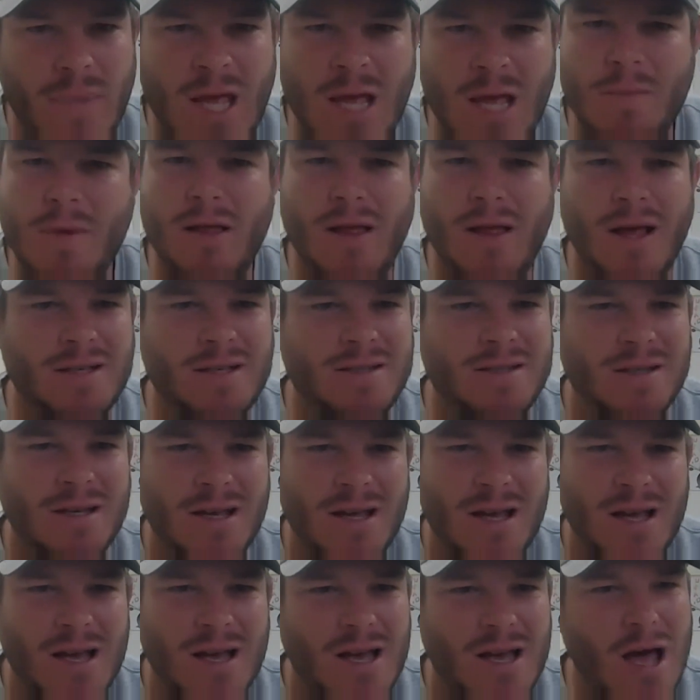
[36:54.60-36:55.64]
email us,
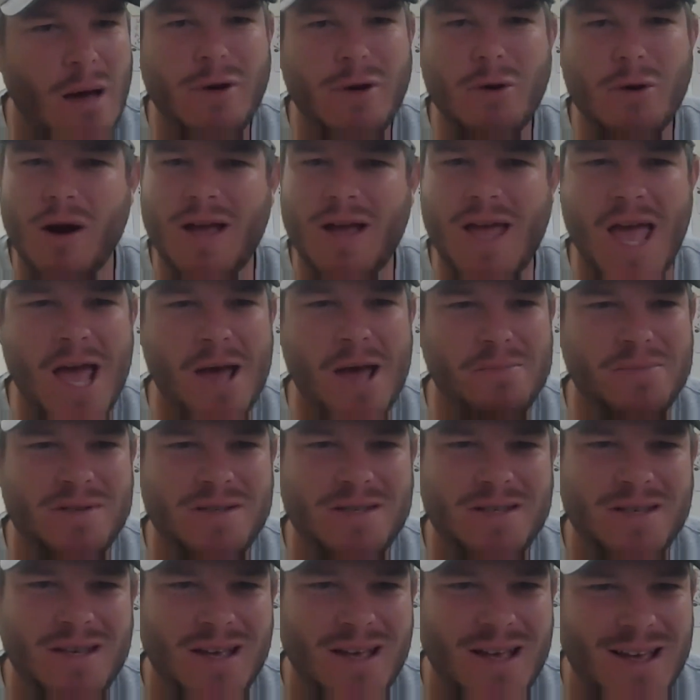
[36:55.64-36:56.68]
come to our
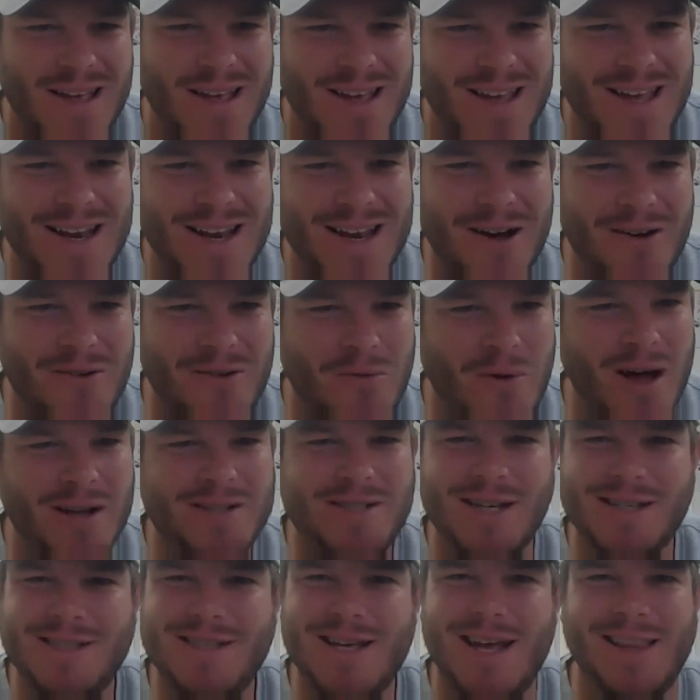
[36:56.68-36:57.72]
camps, you know,
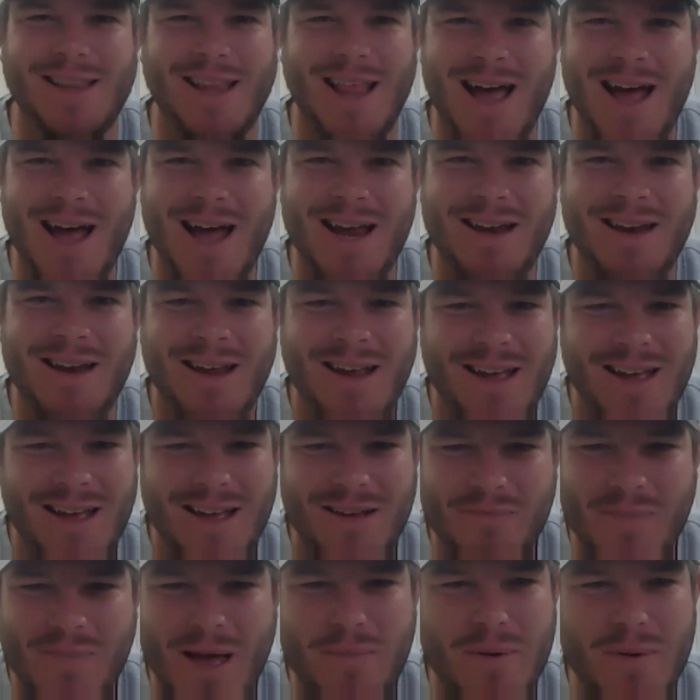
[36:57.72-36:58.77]
watch us online,
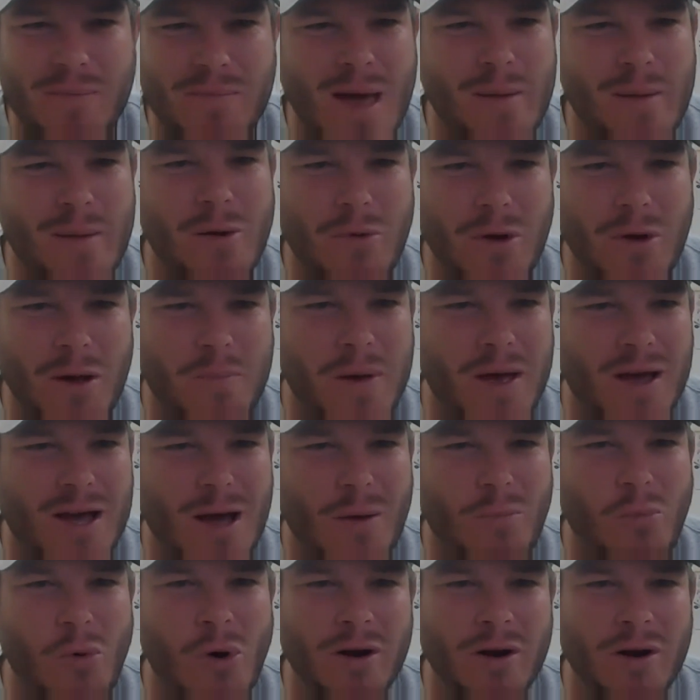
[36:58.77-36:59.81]
maybe maybe we pick
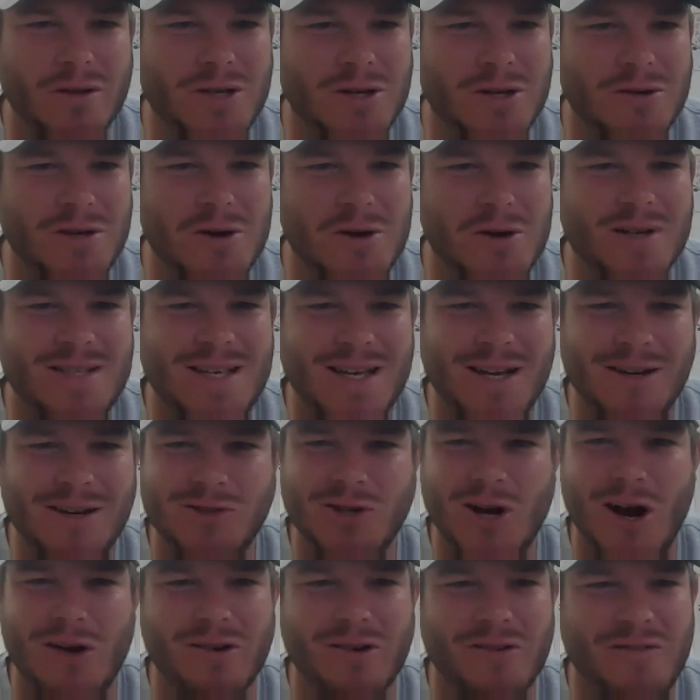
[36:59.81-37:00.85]
up one or two USAO
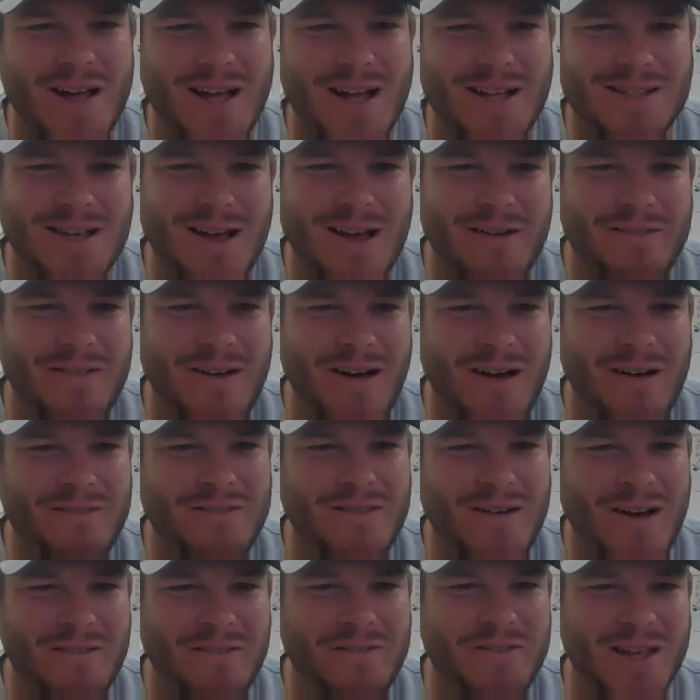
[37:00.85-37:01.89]
Drover fans off
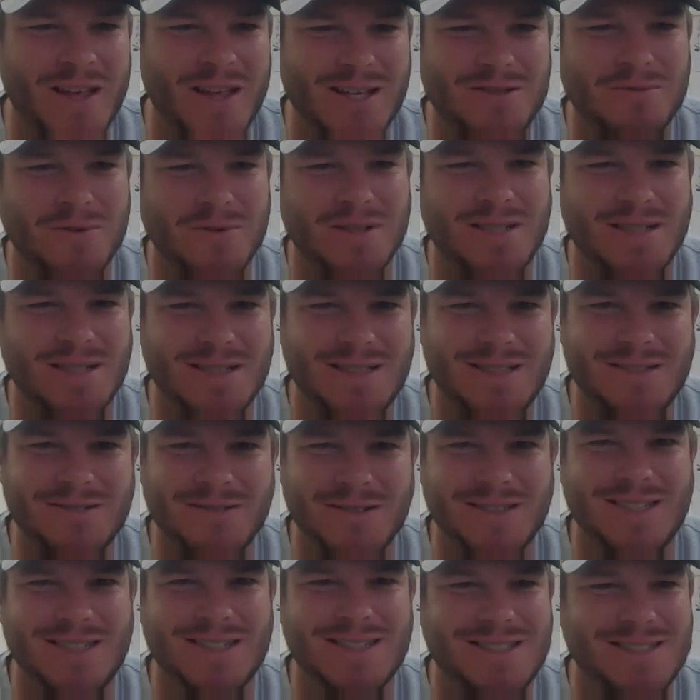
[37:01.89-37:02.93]
off off this, which is
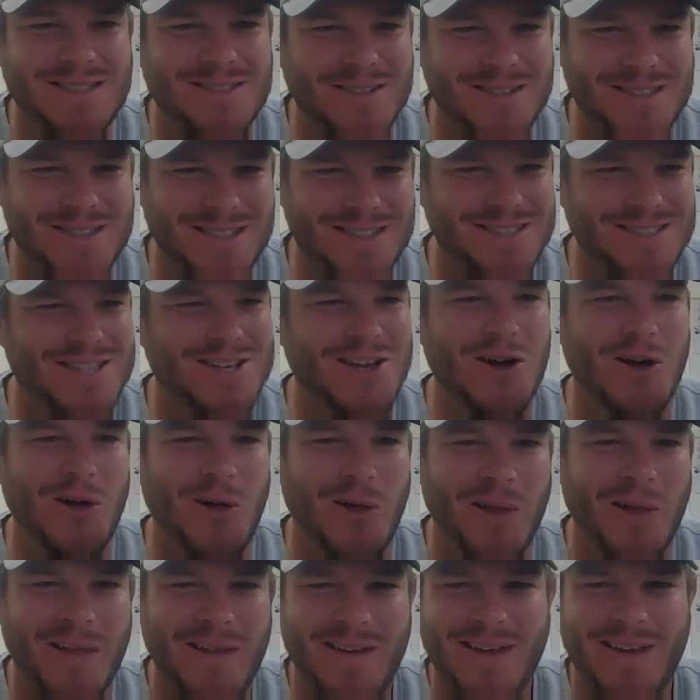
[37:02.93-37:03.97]
which is which is the
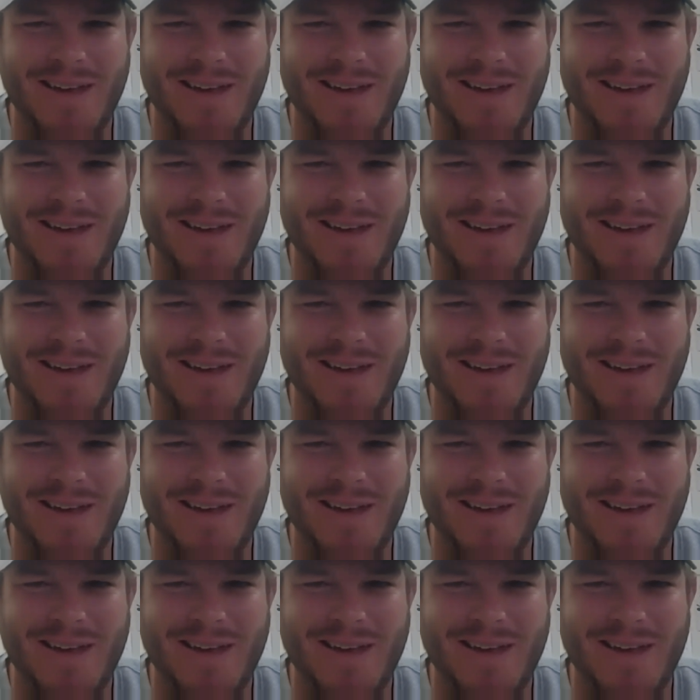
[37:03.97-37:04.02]
goal.